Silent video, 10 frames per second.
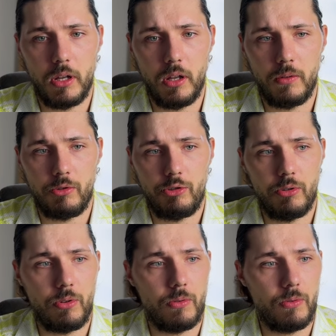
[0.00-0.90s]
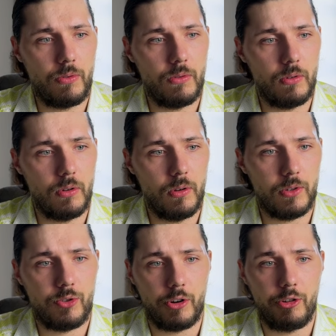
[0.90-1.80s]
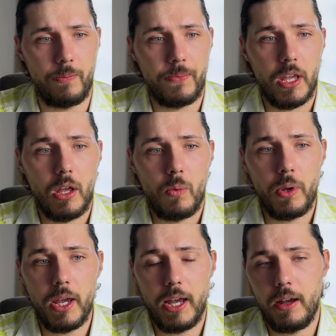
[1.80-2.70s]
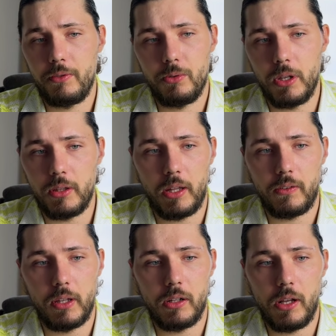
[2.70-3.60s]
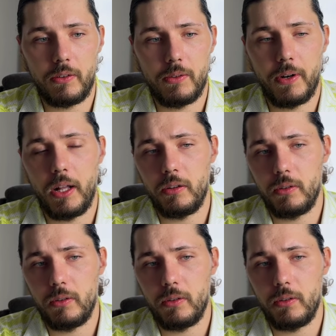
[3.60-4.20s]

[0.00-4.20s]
and show you the structure. We have two intents: analyze the file